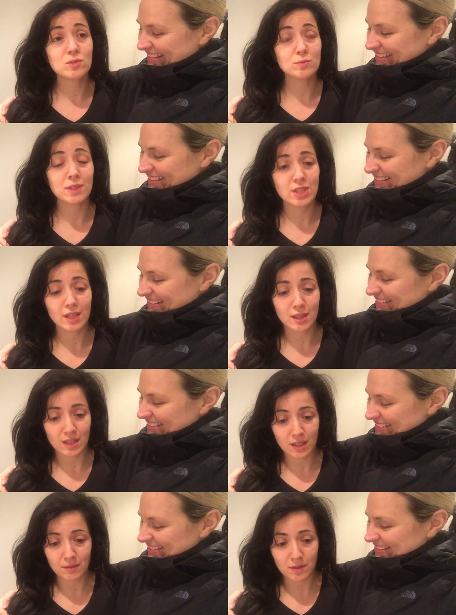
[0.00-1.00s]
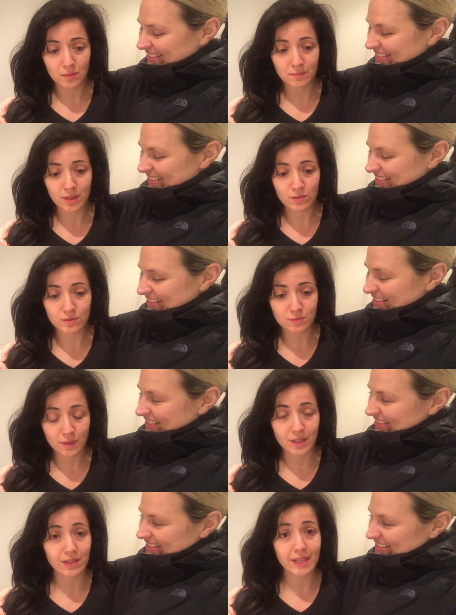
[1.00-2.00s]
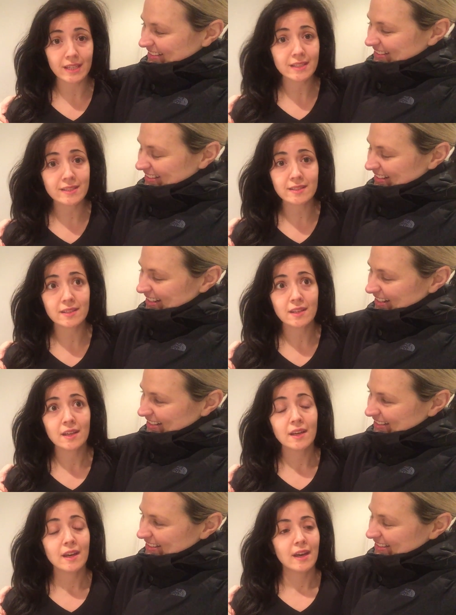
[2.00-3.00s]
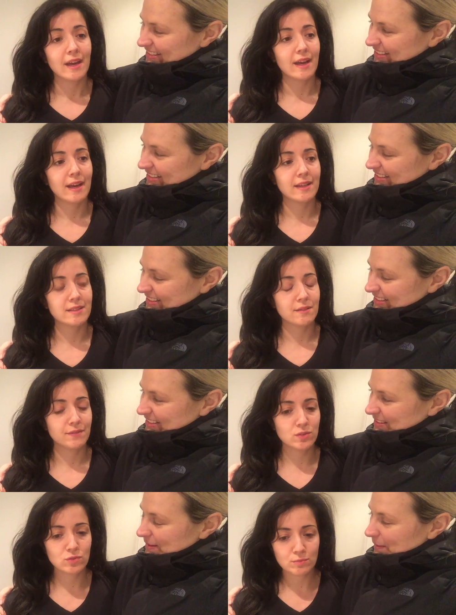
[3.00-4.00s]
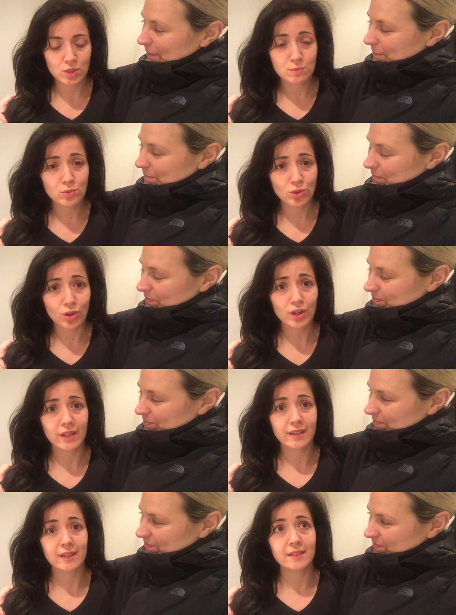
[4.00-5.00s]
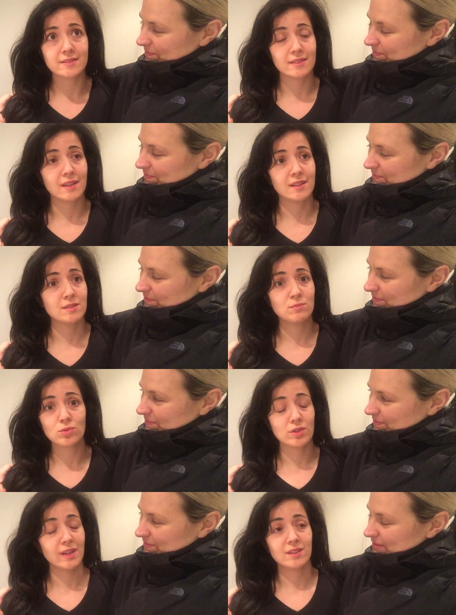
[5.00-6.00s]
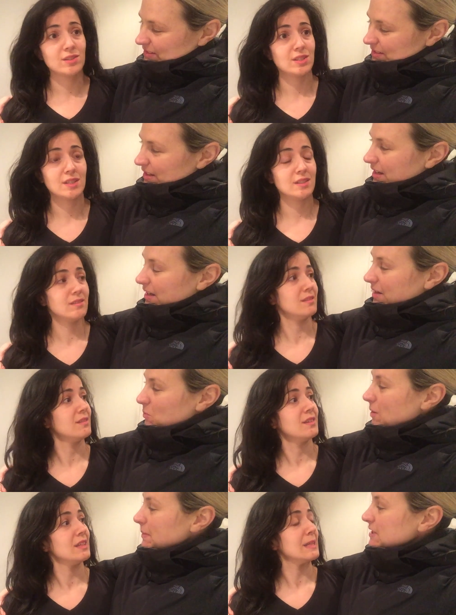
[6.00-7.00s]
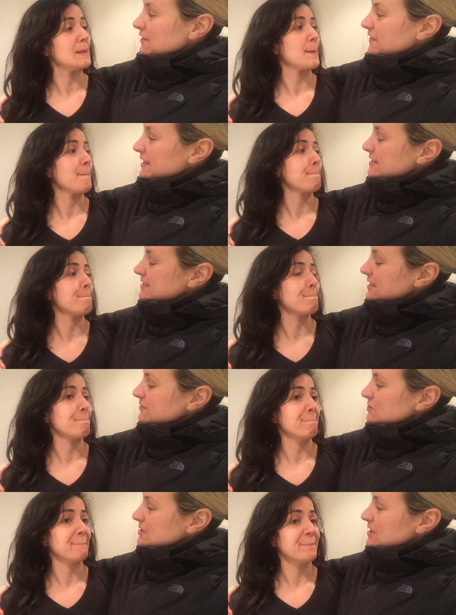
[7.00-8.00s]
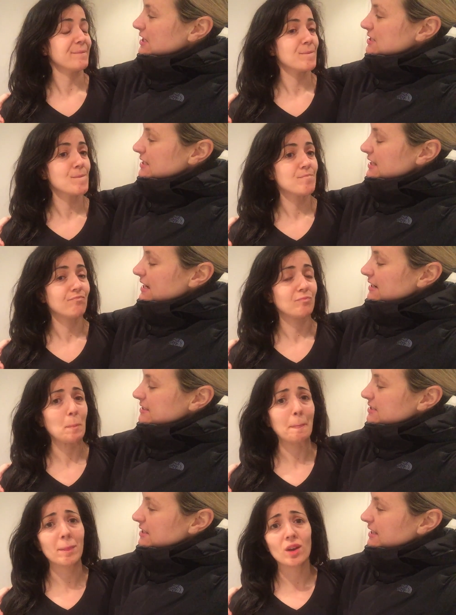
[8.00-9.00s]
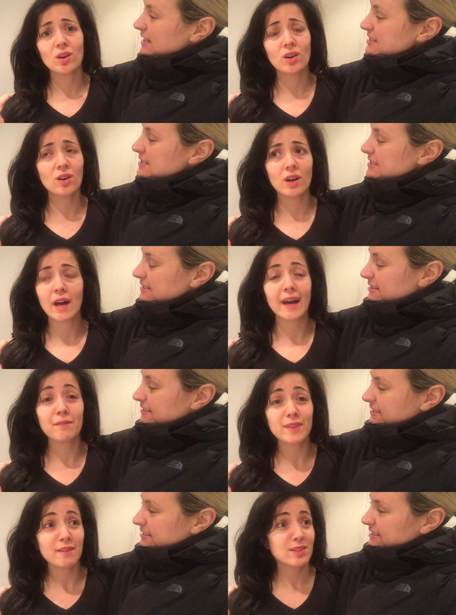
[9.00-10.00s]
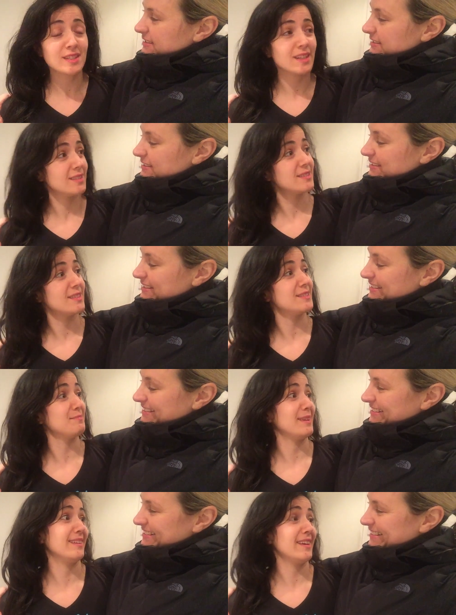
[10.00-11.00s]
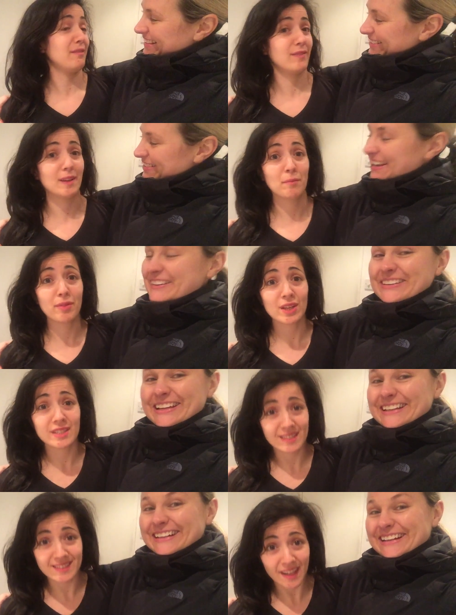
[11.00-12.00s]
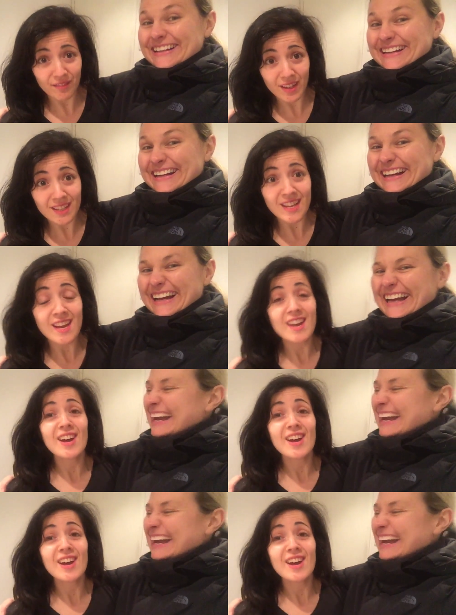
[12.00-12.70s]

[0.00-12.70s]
Speaker 1: so much healthier. The meals were great. Uh -huh. And I feel so much more organised and more energy. And what about your fitness levels and things like that? Do you think that's... Oh, I've never done exercise in my life and right. I'm 37.